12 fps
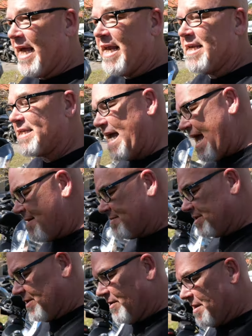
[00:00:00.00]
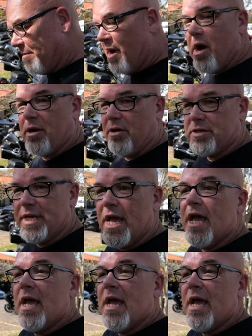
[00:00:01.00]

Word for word: It is absolutely bonkers.